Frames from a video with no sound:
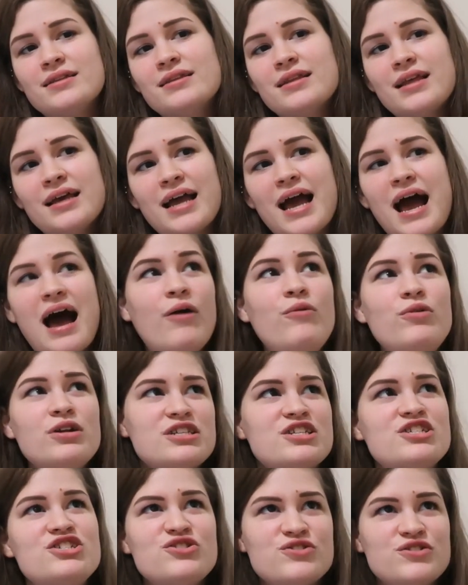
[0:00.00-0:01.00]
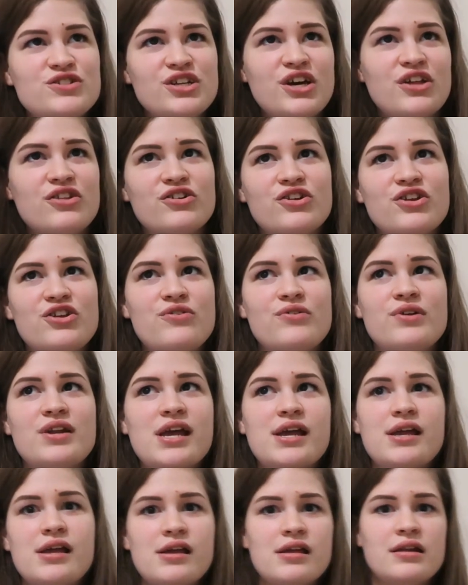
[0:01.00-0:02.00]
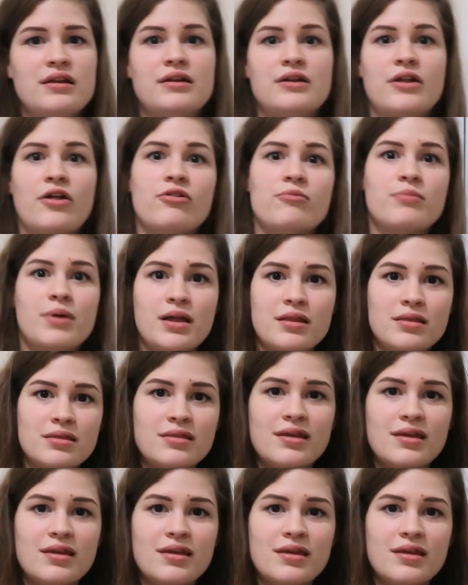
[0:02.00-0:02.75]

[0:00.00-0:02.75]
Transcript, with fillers: like I want to do another Q&A in another month